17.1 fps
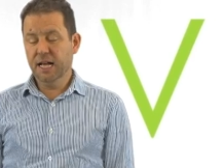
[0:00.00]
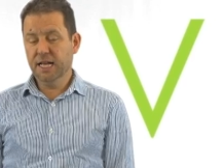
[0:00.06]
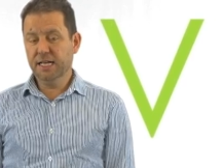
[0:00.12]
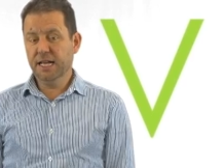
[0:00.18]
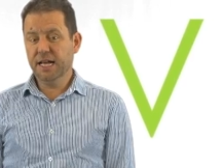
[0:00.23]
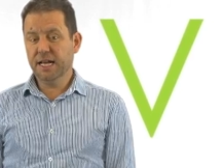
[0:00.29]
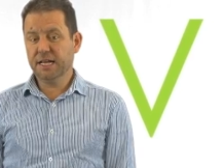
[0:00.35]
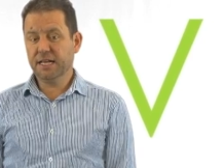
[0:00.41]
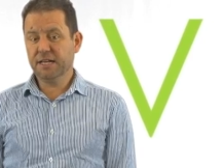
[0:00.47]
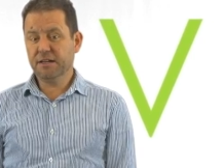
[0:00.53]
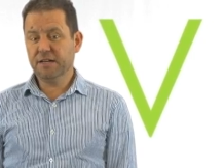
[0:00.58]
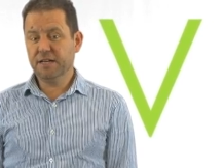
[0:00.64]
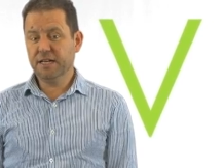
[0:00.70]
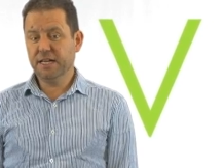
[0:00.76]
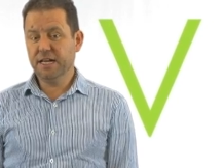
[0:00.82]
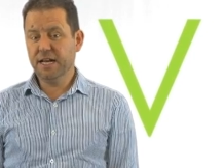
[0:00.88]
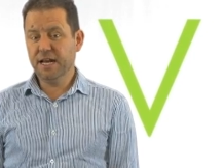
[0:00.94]
Yeah,
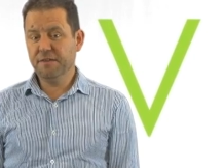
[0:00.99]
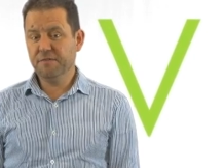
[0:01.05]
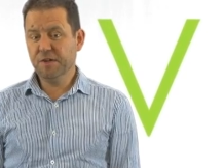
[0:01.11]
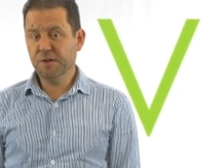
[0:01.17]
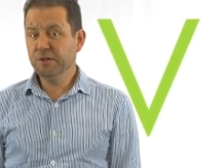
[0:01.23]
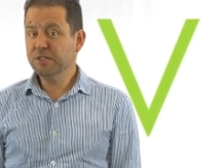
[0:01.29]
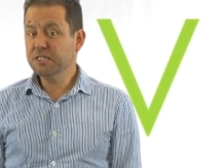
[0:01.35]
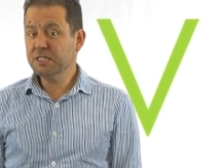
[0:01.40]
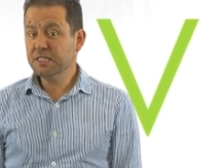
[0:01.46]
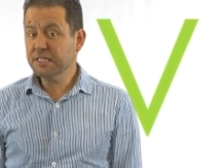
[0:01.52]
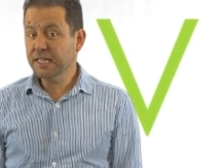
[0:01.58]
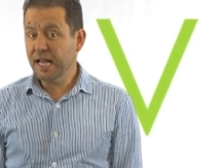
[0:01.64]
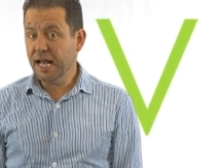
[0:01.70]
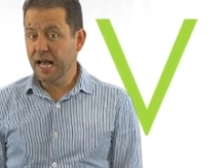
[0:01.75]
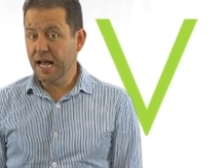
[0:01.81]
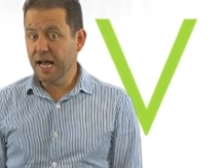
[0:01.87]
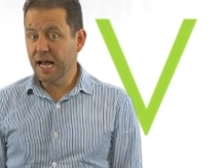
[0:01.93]
good day, viewers.
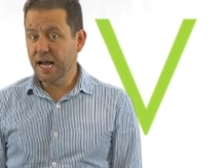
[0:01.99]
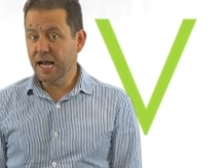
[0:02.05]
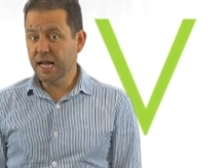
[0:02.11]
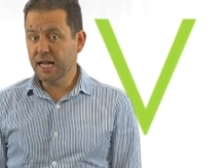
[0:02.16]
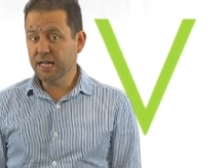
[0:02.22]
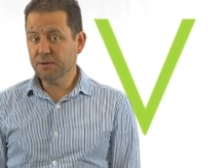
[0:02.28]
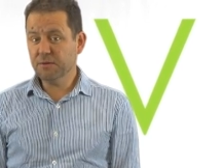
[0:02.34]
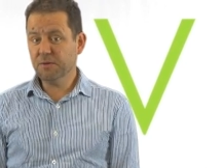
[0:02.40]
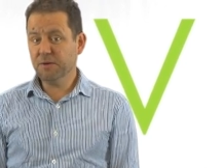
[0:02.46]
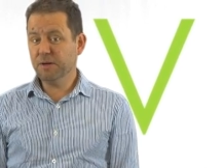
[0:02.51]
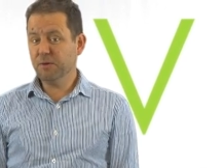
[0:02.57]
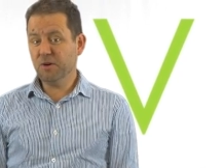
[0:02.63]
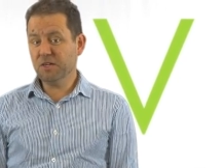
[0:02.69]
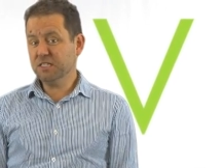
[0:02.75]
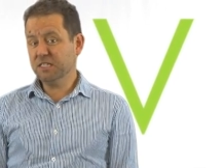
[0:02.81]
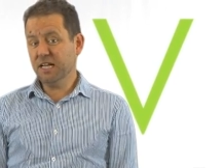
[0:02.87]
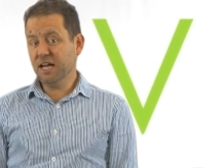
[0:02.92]
Uh, where
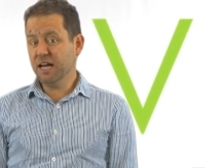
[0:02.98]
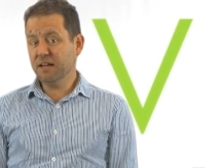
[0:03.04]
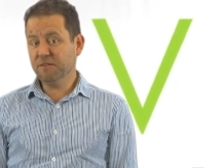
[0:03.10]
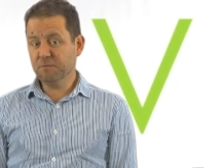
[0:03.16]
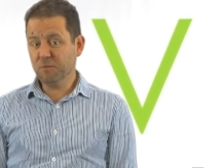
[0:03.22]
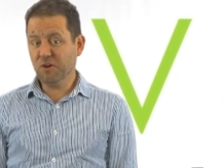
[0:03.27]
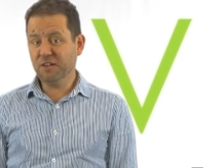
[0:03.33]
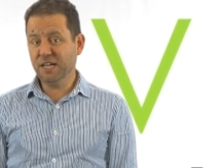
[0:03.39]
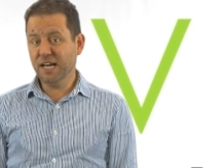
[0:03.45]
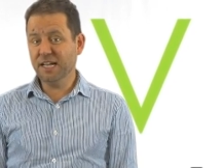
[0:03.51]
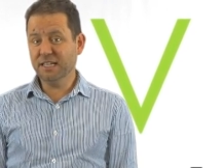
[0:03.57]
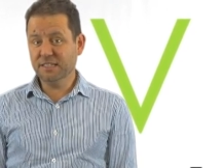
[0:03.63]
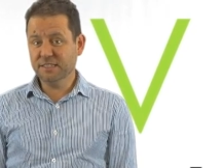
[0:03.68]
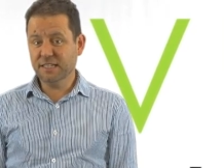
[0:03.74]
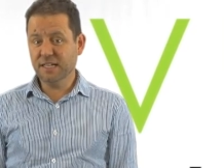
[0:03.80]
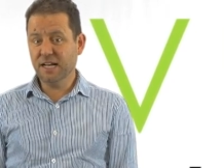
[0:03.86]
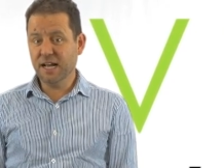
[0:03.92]
do I start my
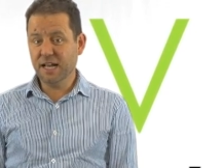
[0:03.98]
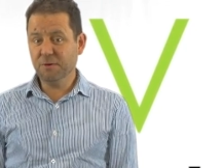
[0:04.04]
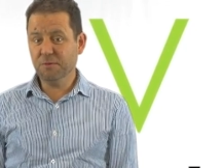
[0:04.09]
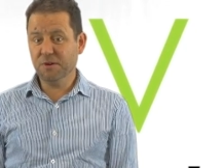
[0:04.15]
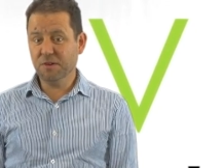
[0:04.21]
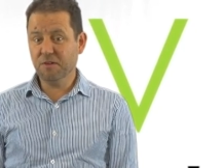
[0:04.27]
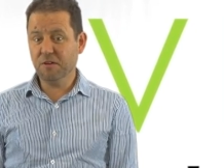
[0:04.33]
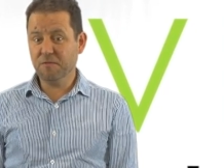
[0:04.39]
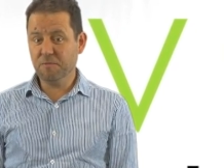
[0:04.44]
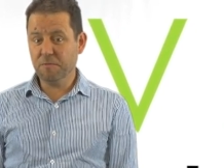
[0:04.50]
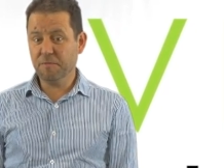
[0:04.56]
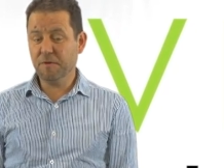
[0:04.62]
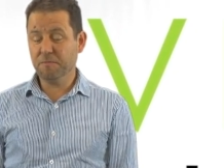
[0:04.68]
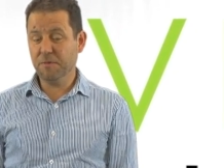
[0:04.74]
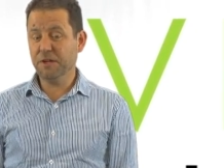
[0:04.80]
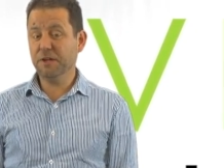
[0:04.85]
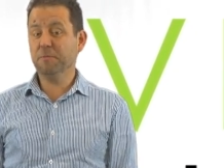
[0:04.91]
days today? Well, I've,
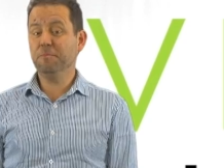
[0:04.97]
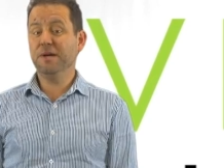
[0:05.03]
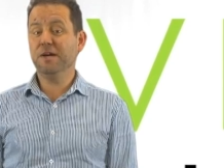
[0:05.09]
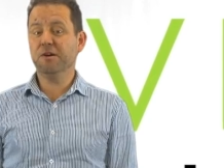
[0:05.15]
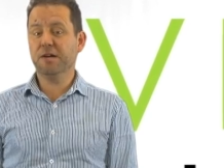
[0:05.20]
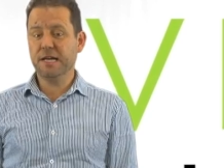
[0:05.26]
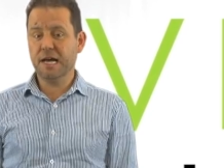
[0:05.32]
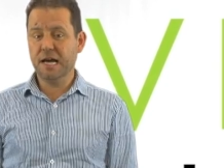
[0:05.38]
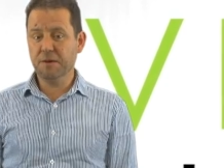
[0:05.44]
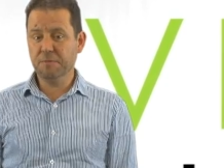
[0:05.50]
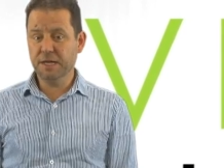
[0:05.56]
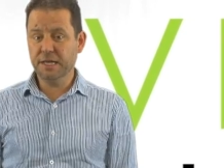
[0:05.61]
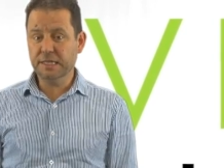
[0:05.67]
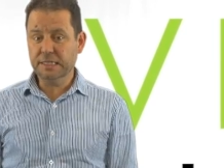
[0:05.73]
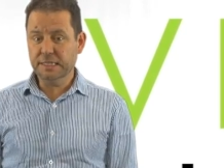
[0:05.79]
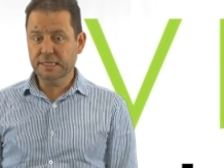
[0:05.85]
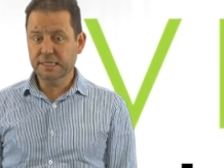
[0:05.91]
I've been at Peer
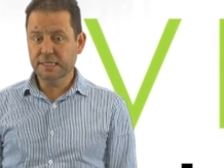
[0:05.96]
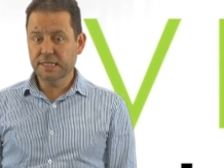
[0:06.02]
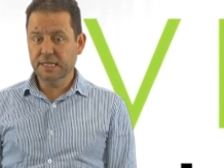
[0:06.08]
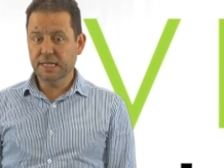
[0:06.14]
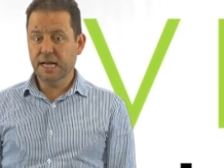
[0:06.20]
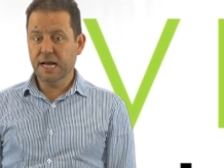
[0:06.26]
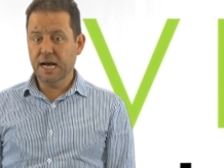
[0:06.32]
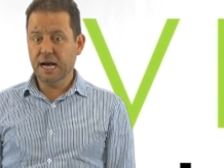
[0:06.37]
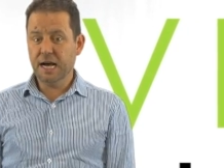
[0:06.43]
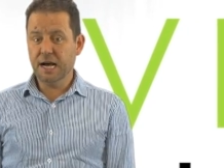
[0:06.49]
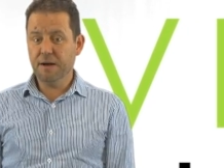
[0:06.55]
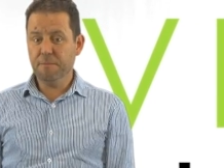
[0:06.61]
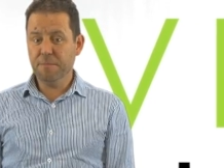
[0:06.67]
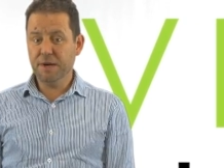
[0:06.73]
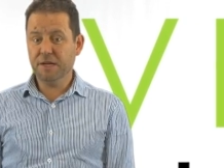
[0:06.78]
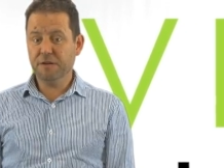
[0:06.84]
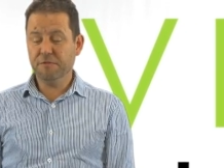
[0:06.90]
Academy.
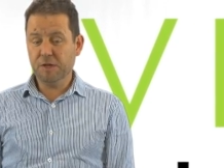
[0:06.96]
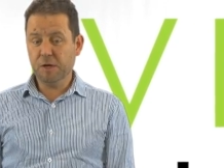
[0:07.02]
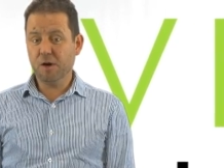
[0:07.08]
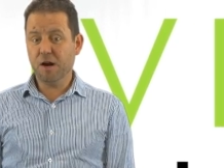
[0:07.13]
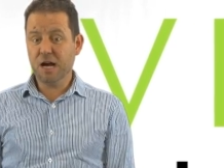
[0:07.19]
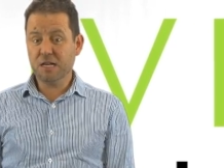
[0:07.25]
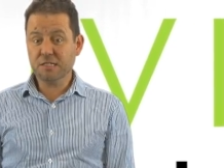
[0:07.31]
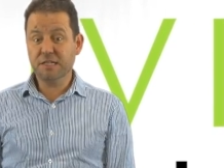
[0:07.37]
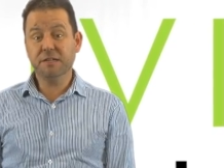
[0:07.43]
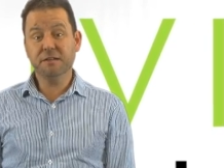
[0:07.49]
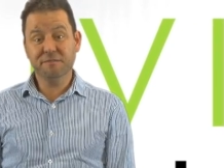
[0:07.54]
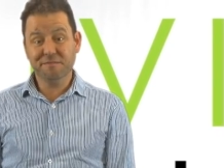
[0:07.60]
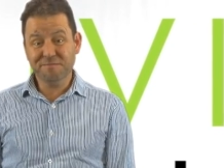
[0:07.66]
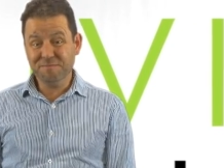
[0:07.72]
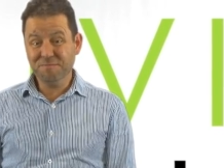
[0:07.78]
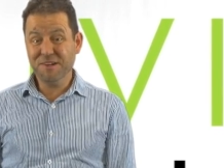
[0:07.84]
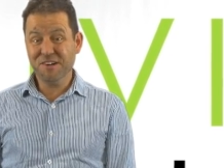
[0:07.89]
Uh, many of you are
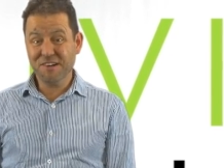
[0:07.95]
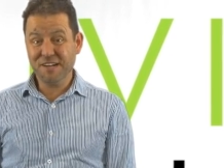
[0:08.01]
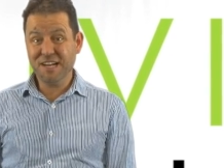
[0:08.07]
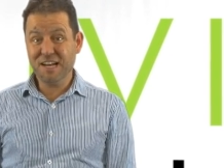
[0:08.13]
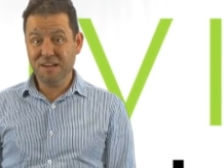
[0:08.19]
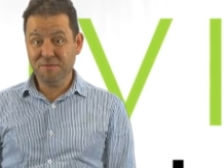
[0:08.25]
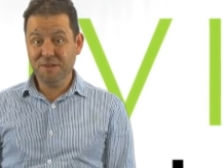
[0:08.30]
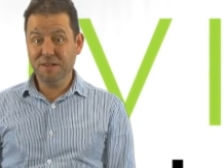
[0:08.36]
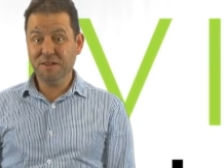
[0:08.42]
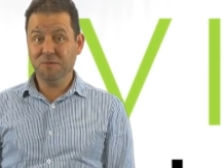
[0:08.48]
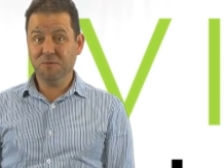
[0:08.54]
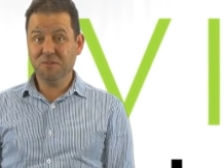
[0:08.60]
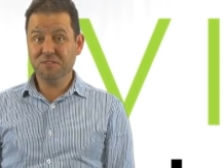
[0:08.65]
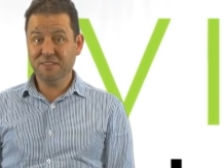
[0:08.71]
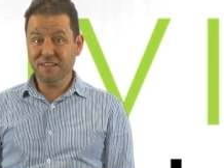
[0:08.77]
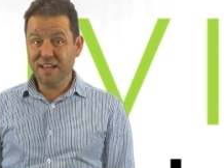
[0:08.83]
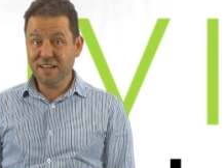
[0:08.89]
asking, Peer Academy,
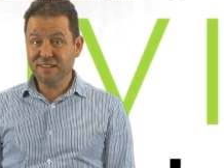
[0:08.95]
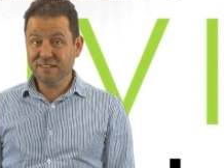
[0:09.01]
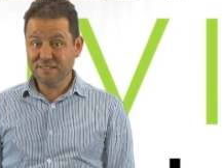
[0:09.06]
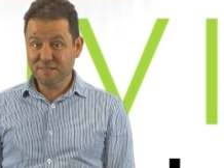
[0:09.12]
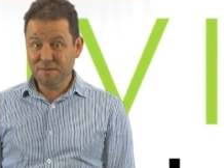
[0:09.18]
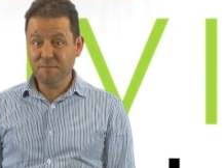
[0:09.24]
what's that?